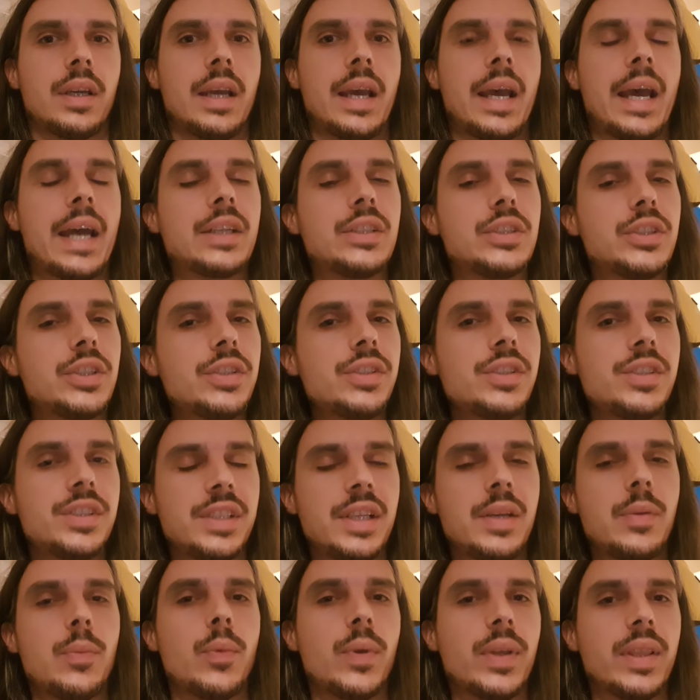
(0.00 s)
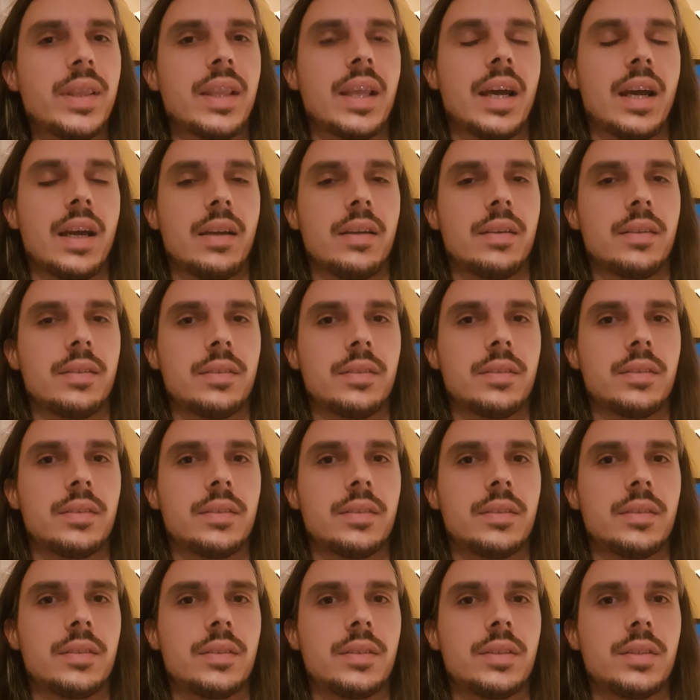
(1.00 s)
And just sit with that.
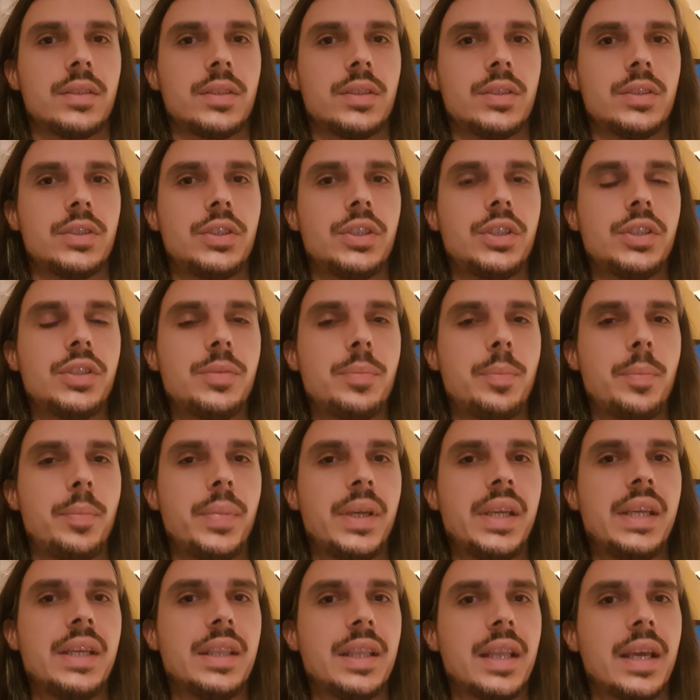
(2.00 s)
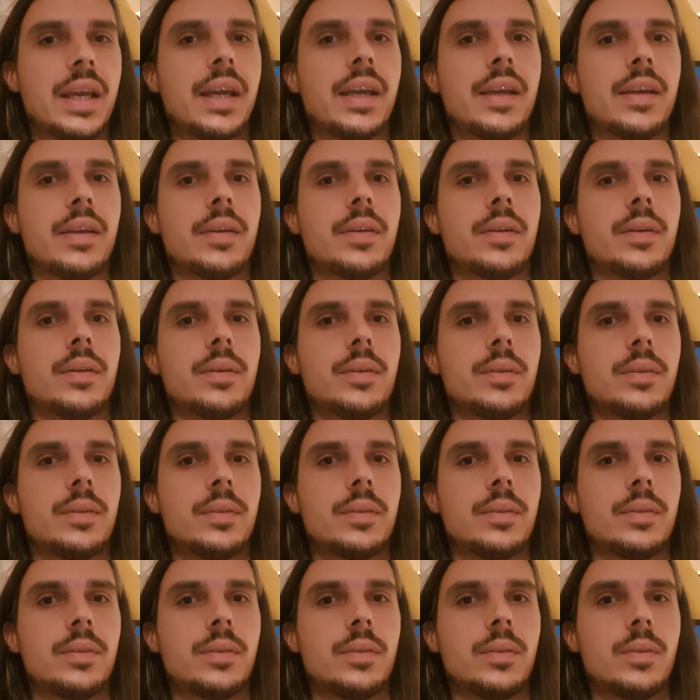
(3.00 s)
Just be there
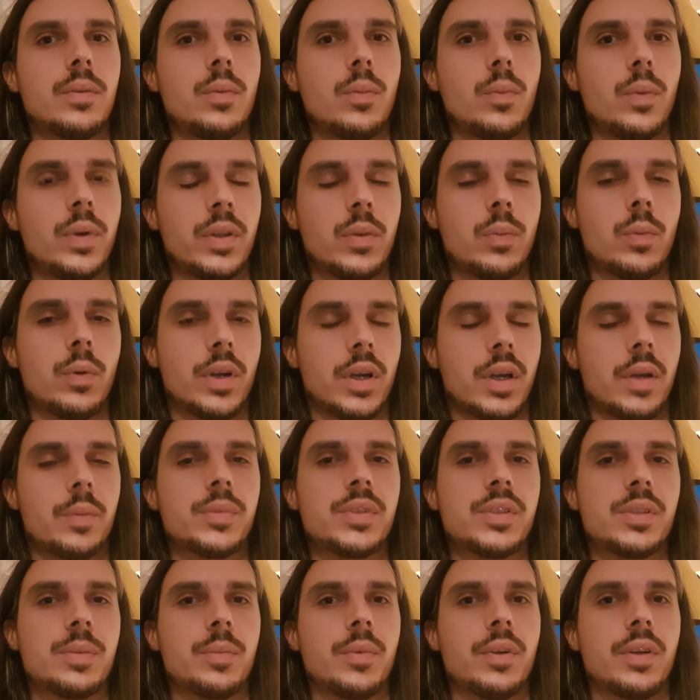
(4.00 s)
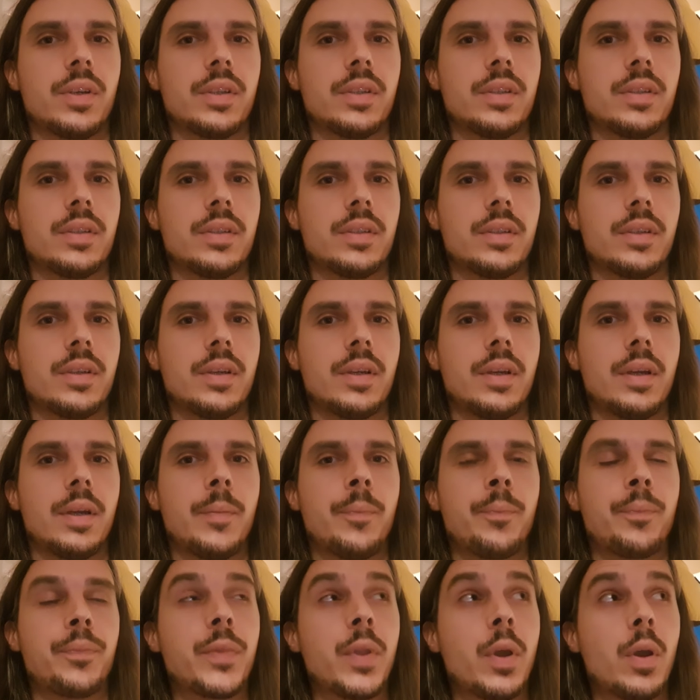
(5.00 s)
with what comes to mind.
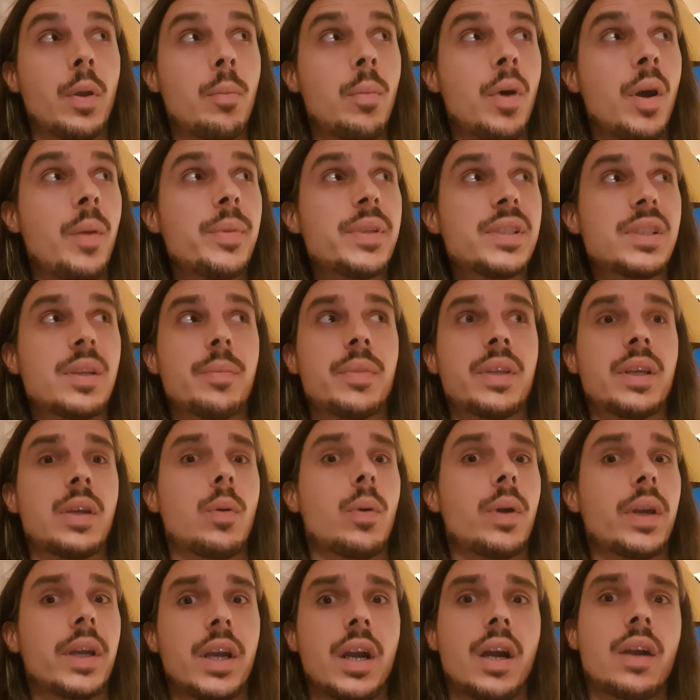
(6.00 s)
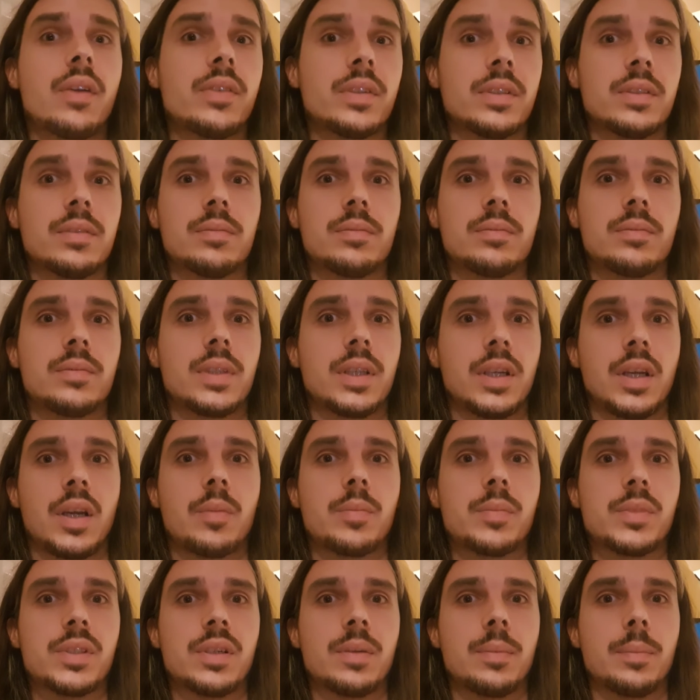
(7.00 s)
Now, it might be something quite current that
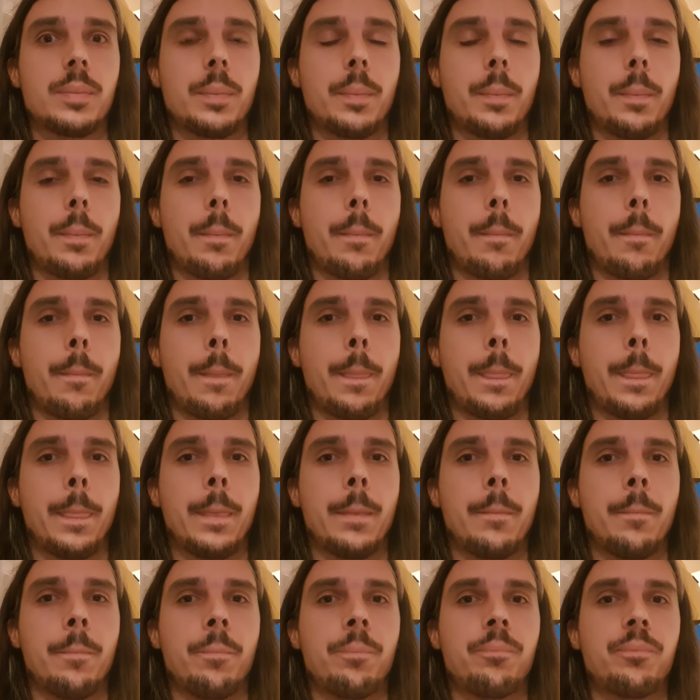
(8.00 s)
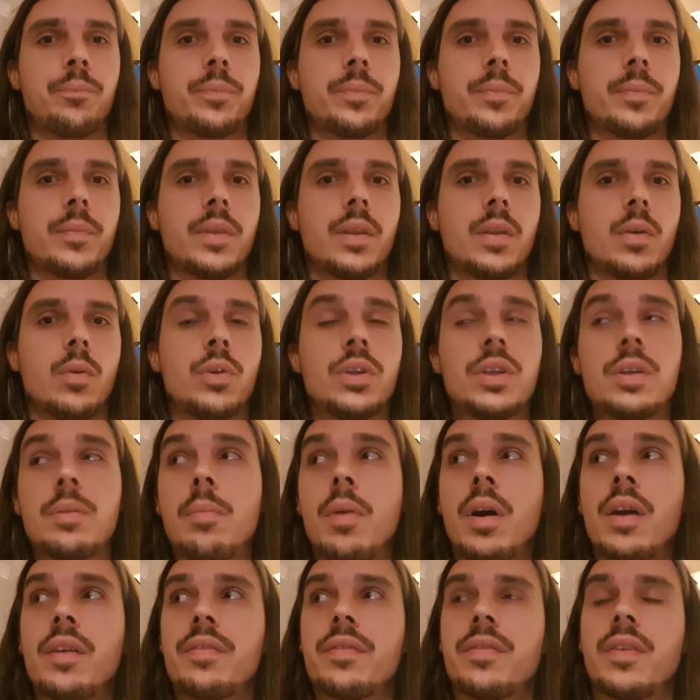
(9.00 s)
comes up. Or you
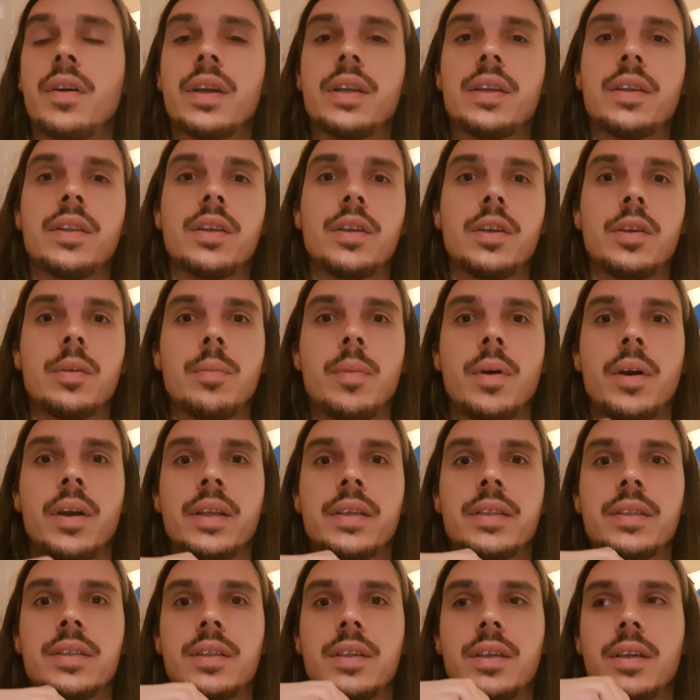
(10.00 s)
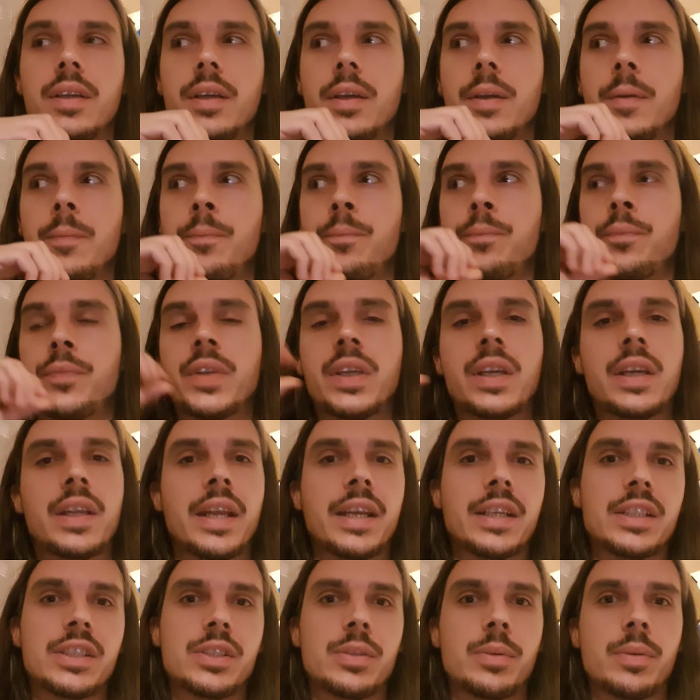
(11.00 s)
might find that your mind
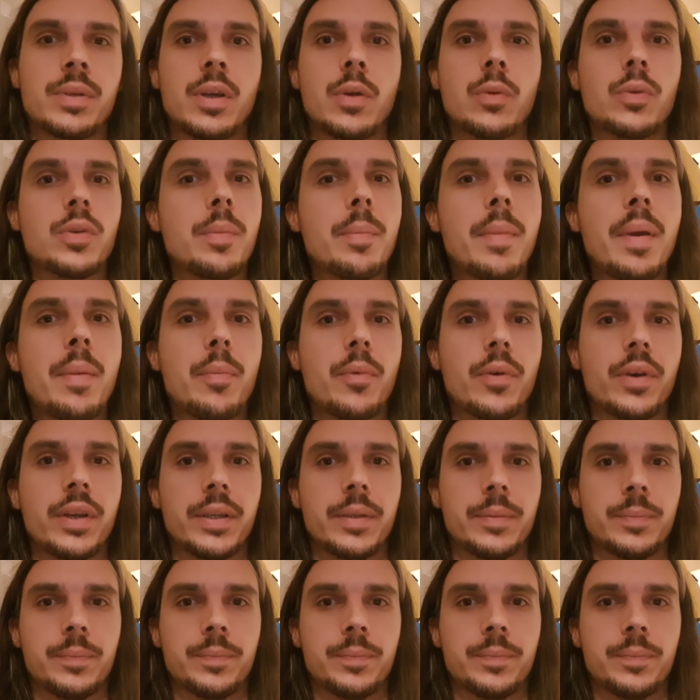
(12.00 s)
connects to an older memory.